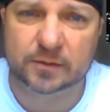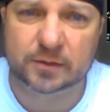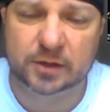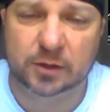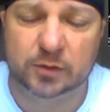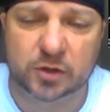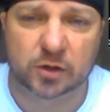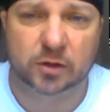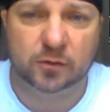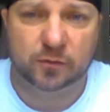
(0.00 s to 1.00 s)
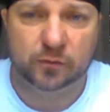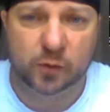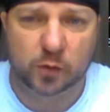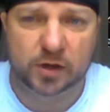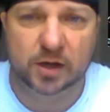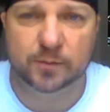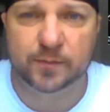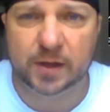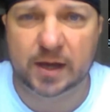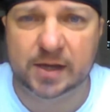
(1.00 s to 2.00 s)
is going to ruin him
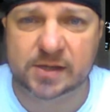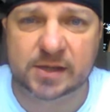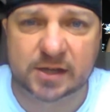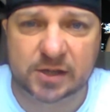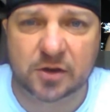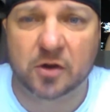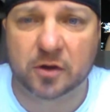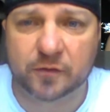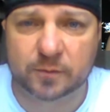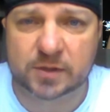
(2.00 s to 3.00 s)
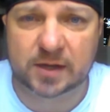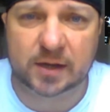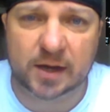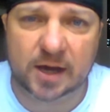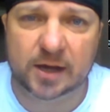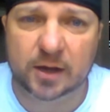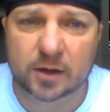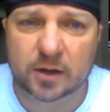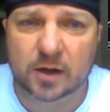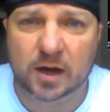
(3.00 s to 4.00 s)
is Dixie Carter from TNA.
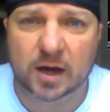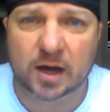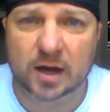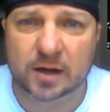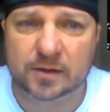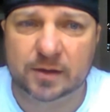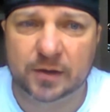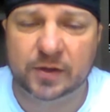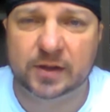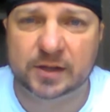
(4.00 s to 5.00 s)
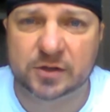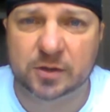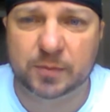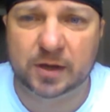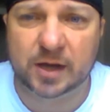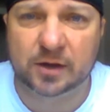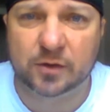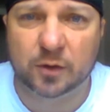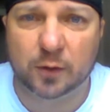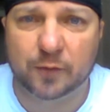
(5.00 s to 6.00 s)
I think that's going to be an angle
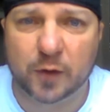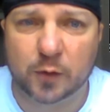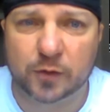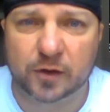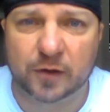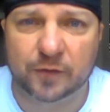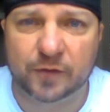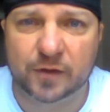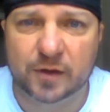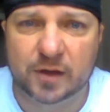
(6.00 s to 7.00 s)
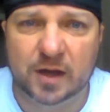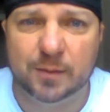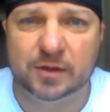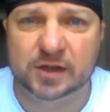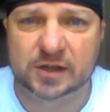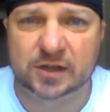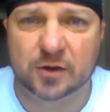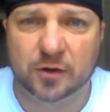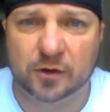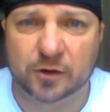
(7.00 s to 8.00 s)
going forward of him and Dixie
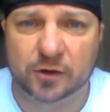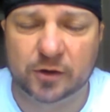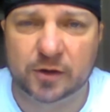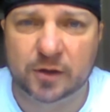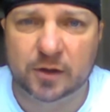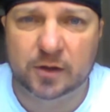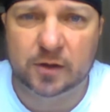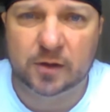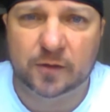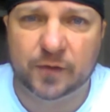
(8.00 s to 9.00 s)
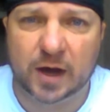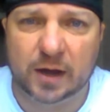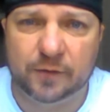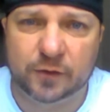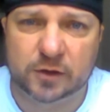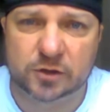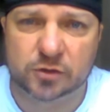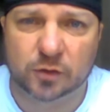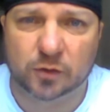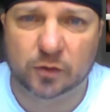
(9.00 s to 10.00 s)
Carter vying for
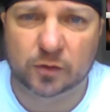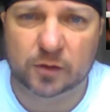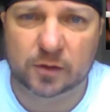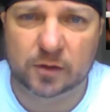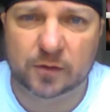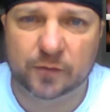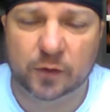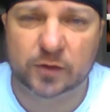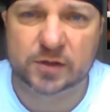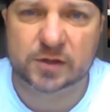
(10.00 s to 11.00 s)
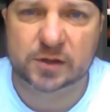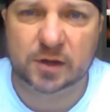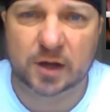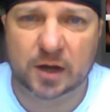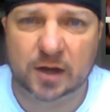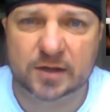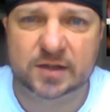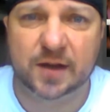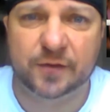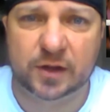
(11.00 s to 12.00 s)
control versus
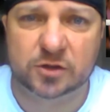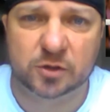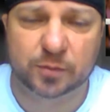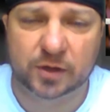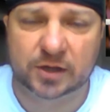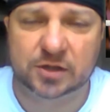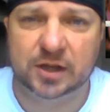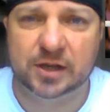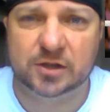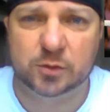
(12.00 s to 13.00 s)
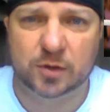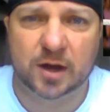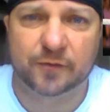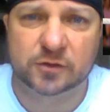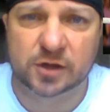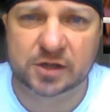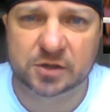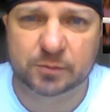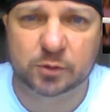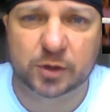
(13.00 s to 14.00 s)
Stephanie and Triple H, leading to a
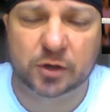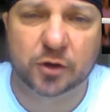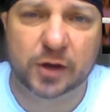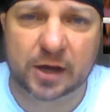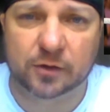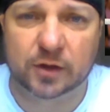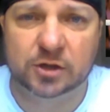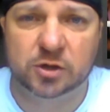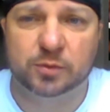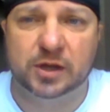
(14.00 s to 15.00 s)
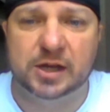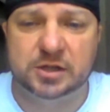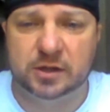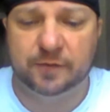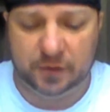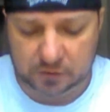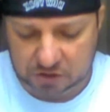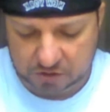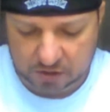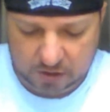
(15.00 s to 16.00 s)
confrontation between Kurt Angle and Triple H in the future.